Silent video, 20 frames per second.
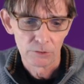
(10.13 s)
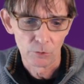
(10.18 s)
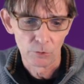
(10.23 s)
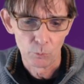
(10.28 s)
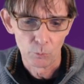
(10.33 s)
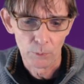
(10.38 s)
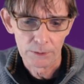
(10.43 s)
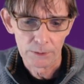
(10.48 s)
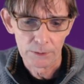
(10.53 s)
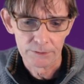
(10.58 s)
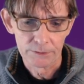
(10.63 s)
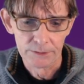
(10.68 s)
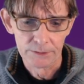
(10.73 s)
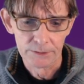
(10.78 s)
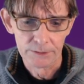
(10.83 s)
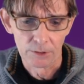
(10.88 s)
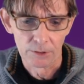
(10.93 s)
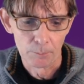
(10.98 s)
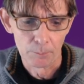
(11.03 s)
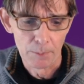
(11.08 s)
So what is
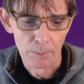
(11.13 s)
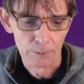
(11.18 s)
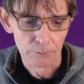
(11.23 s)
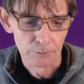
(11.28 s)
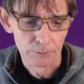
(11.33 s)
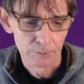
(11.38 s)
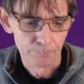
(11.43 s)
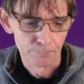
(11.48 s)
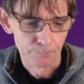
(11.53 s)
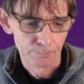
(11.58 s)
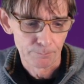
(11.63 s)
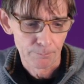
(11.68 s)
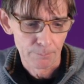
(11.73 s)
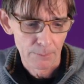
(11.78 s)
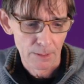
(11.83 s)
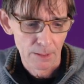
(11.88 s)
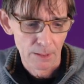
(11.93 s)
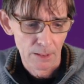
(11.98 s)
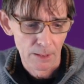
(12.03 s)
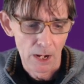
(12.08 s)
this all about?
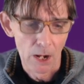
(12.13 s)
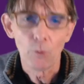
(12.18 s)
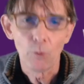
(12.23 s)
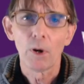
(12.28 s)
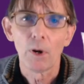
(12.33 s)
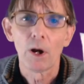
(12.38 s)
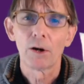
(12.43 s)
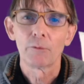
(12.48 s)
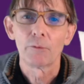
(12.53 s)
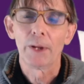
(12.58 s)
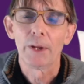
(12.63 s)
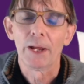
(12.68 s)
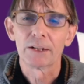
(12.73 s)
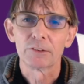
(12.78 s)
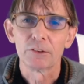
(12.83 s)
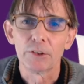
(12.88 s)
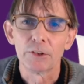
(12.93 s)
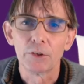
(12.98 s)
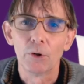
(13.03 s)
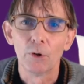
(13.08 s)
How are we
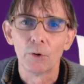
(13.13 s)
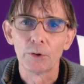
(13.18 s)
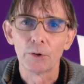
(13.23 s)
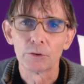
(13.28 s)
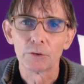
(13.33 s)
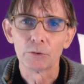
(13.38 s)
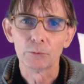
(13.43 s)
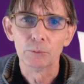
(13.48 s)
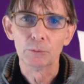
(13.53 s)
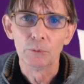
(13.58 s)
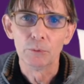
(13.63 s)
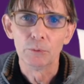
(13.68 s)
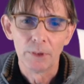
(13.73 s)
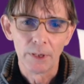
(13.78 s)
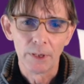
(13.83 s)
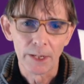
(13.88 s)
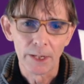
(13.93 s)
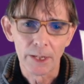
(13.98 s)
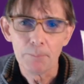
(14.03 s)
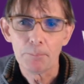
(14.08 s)
actually going to
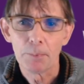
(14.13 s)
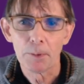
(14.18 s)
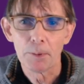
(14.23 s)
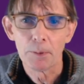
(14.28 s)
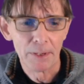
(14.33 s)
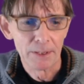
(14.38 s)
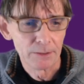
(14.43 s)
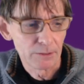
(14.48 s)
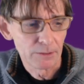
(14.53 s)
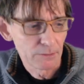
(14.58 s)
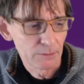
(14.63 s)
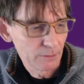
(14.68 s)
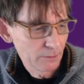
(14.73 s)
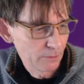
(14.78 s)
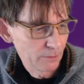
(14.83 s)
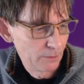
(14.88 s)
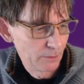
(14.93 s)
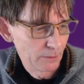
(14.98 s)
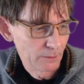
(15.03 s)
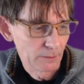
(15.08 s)
implement
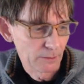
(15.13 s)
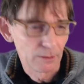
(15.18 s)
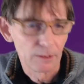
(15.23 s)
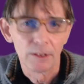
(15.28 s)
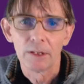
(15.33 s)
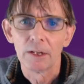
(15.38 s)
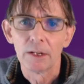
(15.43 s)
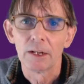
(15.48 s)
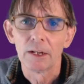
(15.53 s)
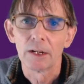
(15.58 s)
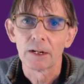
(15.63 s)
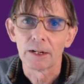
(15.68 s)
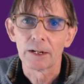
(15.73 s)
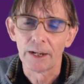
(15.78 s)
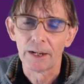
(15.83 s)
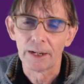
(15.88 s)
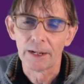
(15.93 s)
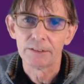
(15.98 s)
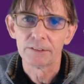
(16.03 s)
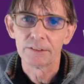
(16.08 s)
the
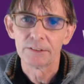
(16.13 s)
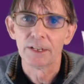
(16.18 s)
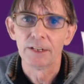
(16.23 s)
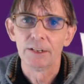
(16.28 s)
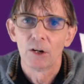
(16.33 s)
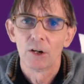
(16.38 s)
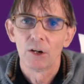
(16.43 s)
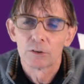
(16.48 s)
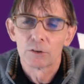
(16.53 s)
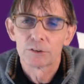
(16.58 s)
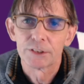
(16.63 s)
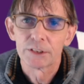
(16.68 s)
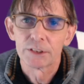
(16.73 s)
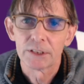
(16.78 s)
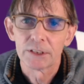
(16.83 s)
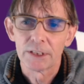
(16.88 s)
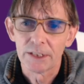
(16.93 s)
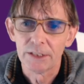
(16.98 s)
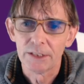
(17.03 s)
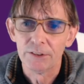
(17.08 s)
gates and the
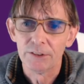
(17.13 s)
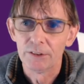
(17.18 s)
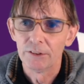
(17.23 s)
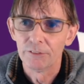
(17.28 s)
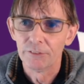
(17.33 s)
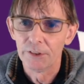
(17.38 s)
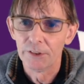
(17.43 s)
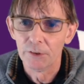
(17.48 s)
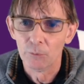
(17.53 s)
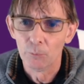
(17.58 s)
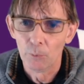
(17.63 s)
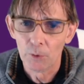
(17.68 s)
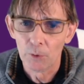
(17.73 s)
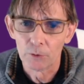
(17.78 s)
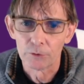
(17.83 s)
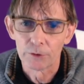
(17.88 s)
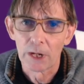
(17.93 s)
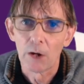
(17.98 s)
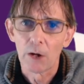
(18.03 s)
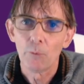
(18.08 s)
logic in real
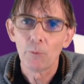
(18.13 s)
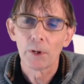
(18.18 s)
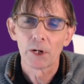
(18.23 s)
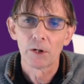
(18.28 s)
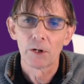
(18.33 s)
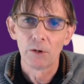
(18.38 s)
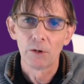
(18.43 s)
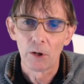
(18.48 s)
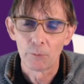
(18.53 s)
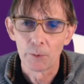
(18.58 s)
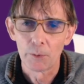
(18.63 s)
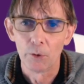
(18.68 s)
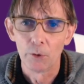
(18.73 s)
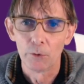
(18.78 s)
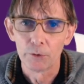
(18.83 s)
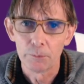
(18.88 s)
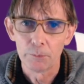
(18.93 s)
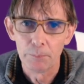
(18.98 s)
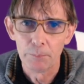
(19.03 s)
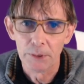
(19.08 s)
world? How are we
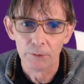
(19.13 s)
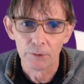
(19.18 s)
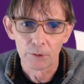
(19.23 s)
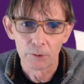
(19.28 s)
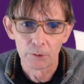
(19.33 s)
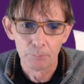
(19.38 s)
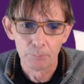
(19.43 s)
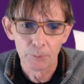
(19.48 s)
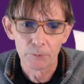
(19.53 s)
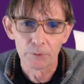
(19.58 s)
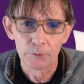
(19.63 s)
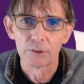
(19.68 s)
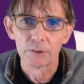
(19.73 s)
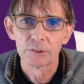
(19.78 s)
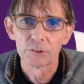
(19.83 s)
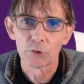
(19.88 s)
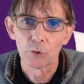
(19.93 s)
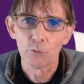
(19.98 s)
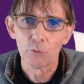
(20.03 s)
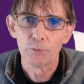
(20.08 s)
going to build a
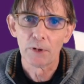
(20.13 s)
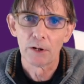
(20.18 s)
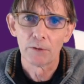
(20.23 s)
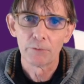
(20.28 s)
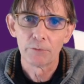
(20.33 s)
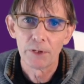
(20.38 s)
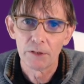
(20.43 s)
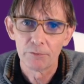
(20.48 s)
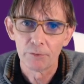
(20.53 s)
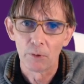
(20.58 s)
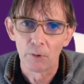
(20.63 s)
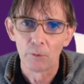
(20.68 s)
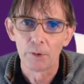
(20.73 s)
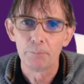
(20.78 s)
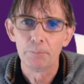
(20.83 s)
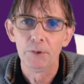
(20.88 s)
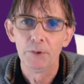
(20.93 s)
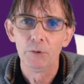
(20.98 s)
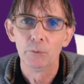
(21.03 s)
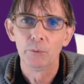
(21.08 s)
computer? So far we have
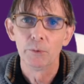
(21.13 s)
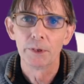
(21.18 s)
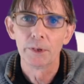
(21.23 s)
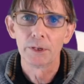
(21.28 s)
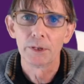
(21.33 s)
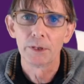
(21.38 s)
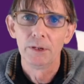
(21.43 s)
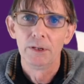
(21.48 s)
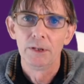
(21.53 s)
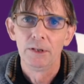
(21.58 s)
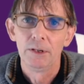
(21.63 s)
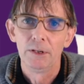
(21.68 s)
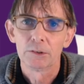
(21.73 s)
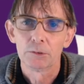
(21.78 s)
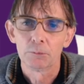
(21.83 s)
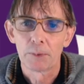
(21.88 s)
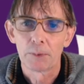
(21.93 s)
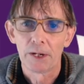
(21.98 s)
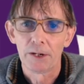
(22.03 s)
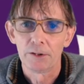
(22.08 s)
only been doing
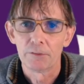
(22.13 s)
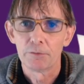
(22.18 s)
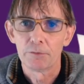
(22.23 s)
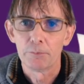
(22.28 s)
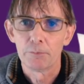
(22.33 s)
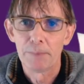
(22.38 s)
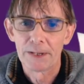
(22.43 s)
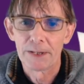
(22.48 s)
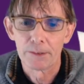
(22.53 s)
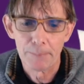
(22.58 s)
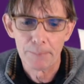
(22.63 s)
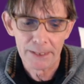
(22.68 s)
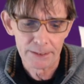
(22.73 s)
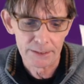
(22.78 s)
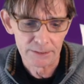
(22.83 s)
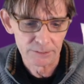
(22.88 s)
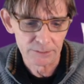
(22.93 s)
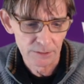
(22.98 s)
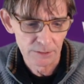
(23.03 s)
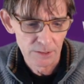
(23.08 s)
some kind of
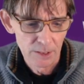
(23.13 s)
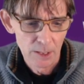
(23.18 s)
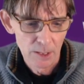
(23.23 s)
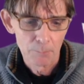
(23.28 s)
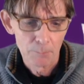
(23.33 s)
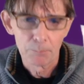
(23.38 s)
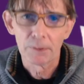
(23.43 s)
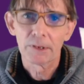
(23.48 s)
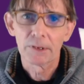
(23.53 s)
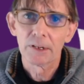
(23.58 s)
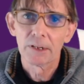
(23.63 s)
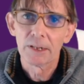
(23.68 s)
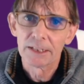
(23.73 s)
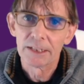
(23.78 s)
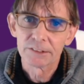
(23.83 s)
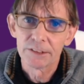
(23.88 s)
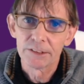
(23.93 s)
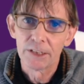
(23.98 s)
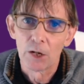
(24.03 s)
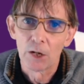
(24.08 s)
mathematics, but
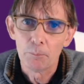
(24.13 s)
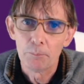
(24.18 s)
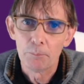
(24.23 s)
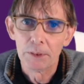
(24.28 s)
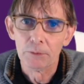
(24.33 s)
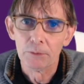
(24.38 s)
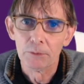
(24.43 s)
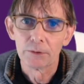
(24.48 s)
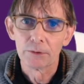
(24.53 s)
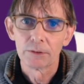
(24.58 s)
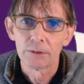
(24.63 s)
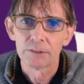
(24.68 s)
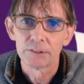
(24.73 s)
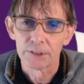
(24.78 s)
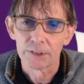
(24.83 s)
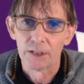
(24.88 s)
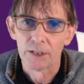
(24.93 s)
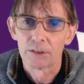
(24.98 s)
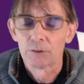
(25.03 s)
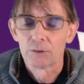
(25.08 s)
let's now
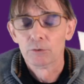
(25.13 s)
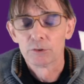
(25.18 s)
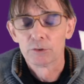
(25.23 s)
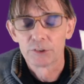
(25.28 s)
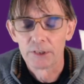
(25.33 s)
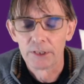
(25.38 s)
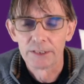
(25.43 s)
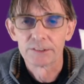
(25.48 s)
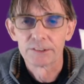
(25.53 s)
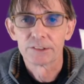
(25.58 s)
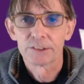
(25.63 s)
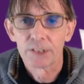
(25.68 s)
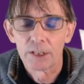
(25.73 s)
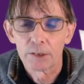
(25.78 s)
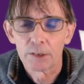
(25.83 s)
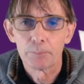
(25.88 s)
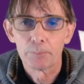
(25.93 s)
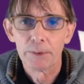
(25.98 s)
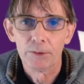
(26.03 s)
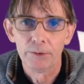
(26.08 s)
let's
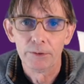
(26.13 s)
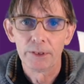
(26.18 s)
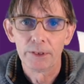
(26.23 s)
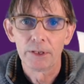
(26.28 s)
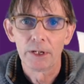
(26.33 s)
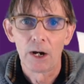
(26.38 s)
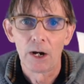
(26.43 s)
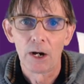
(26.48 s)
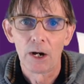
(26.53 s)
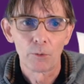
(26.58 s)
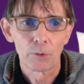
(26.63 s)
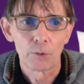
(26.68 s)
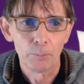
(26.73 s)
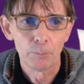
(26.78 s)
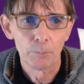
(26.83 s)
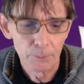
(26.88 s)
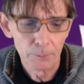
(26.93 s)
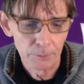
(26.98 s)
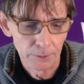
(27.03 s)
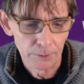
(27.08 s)
start building our
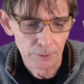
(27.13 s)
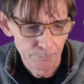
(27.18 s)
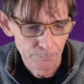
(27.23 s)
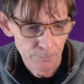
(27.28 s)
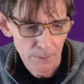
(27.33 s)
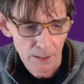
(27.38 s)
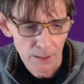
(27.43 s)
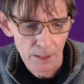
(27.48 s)
computer.